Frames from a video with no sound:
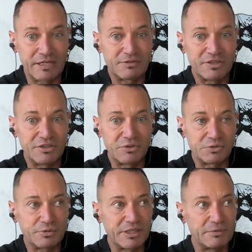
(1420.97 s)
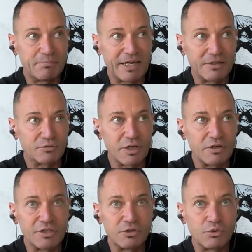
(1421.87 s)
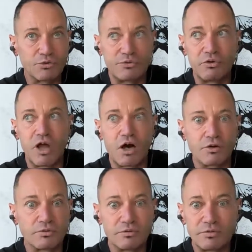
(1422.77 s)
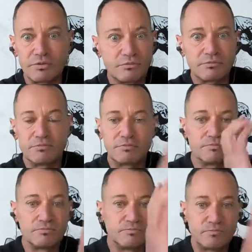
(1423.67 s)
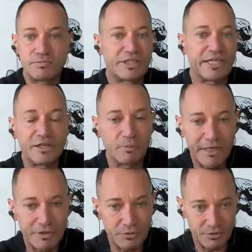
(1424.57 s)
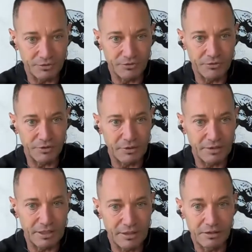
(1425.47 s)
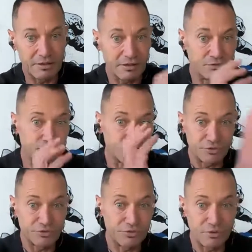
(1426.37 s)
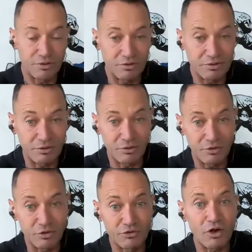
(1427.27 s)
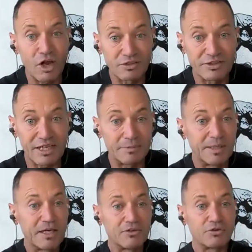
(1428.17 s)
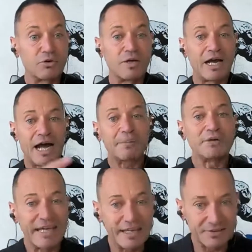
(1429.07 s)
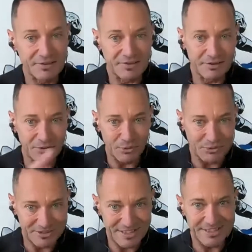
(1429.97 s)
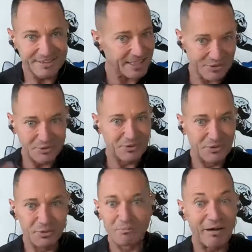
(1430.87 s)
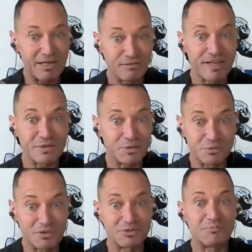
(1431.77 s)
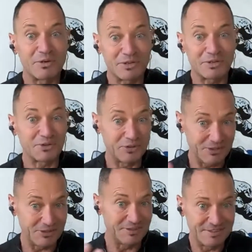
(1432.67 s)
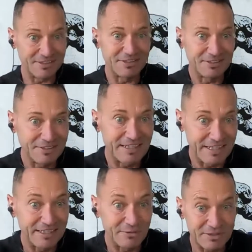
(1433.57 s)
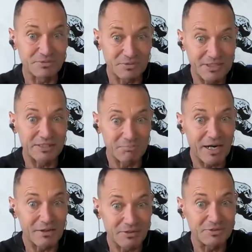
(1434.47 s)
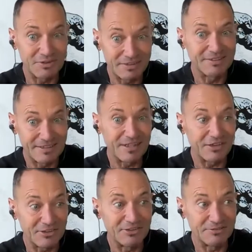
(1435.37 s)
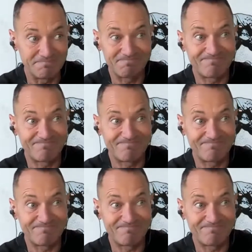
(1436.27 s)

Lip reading: everything you create by running those long kilometers and for so long time. So I'm against those things. I don't do. My father was a marathonian and he was running marathon on a